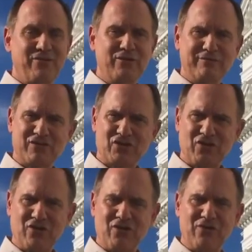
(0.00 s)
who have
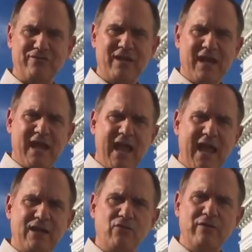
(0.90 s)
served,
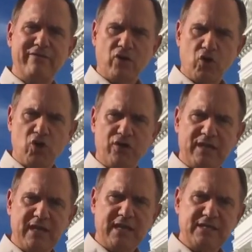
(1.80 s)
and who have earned
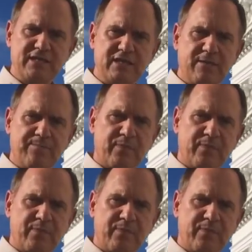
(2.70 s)
these